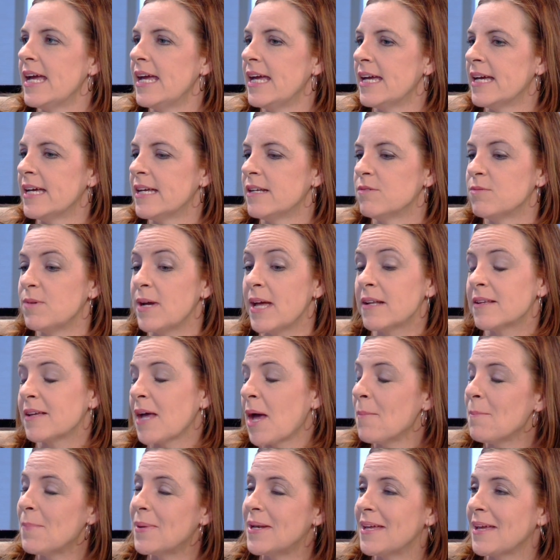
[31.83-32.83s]
And we had
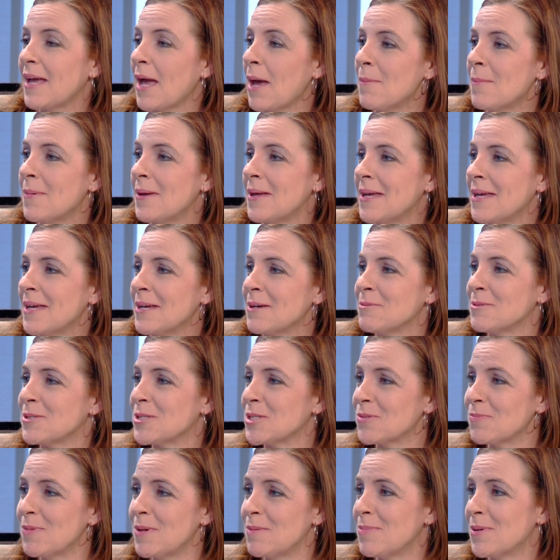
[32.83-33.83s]
company coming,
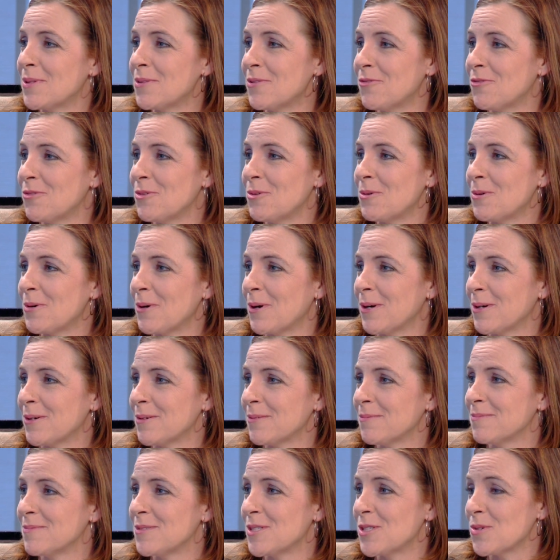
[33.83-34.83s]
was sweeping the floor,